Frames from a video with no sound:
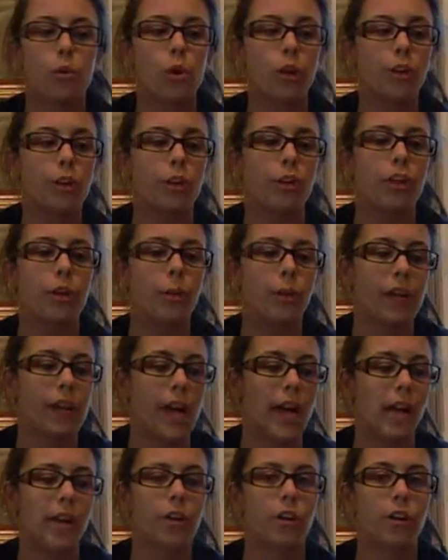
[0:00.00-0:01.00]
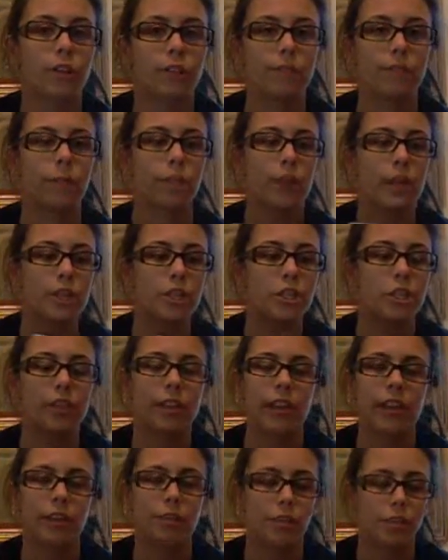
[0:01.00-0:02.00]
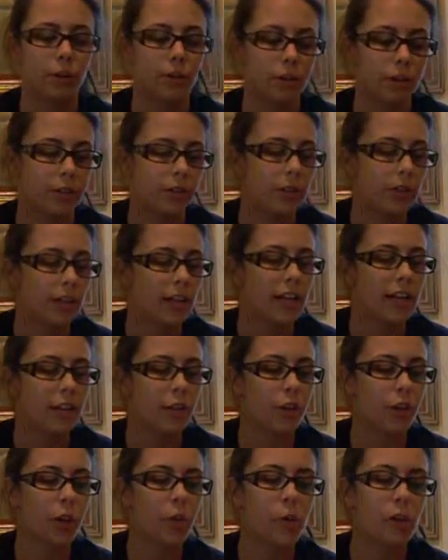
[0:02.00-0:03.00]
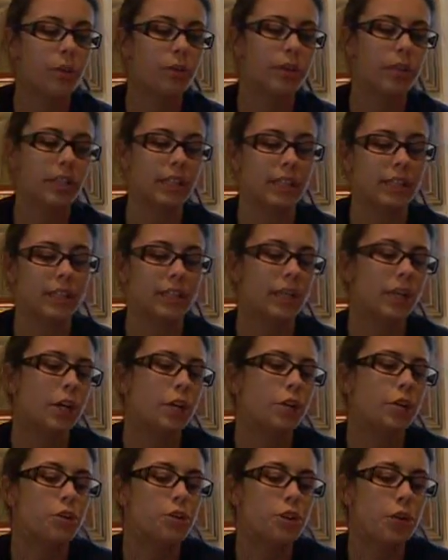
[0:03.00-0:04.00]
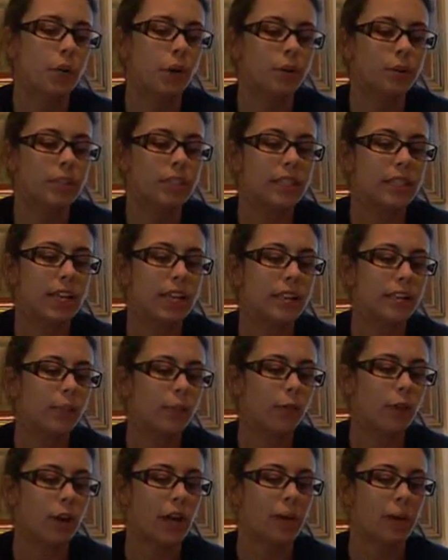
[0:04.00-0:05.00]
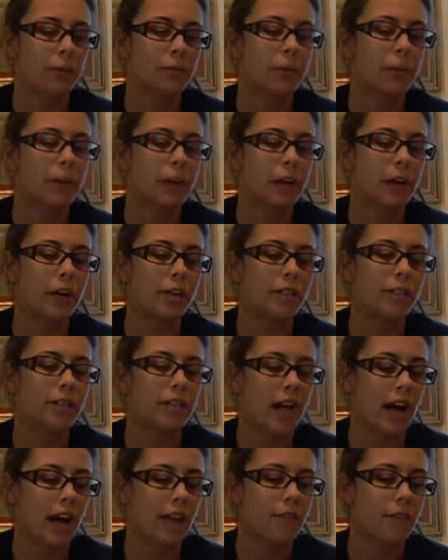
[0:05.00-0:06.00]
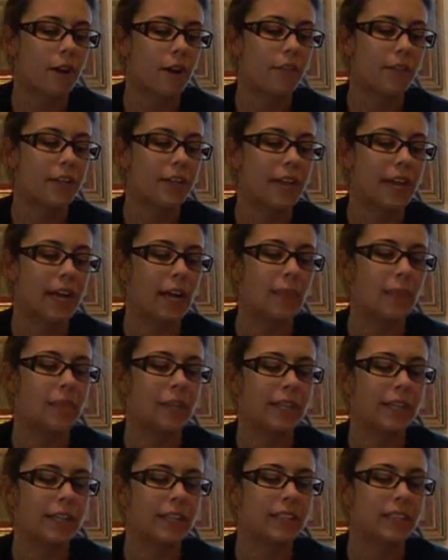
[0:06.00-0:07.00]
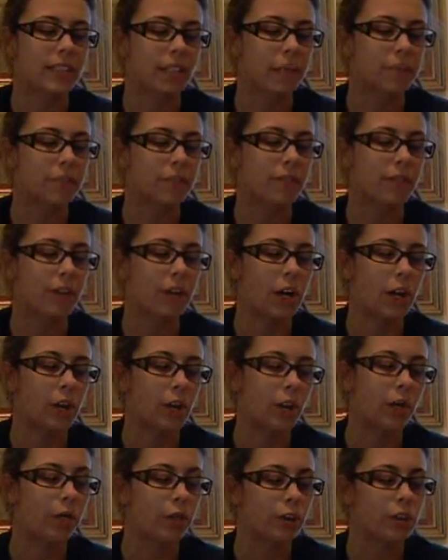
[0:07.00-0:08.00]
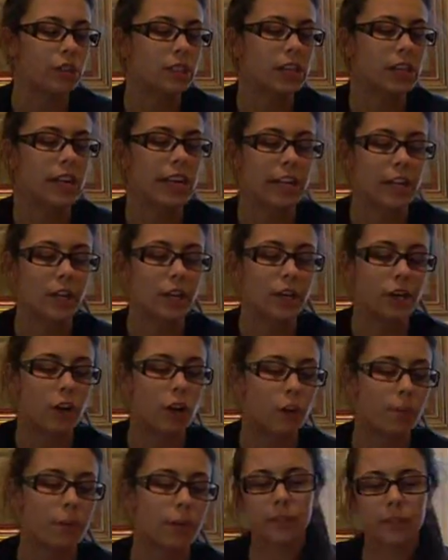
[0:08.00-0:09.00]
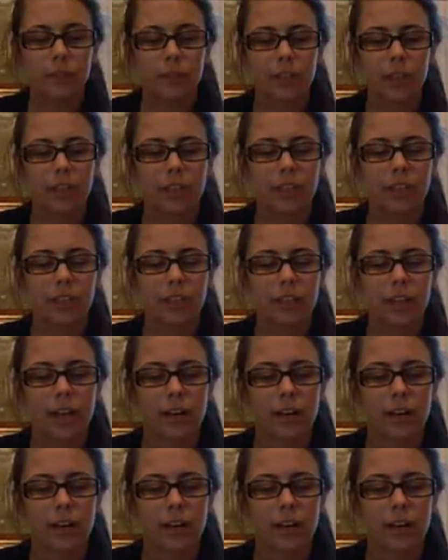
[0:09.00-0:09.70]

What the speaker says: Coroner that we had in our information that I showed you. The quote is, Jones said his friend was preparing to dive off the dam, then he slipped and fell over, said Harry Harman in Lexington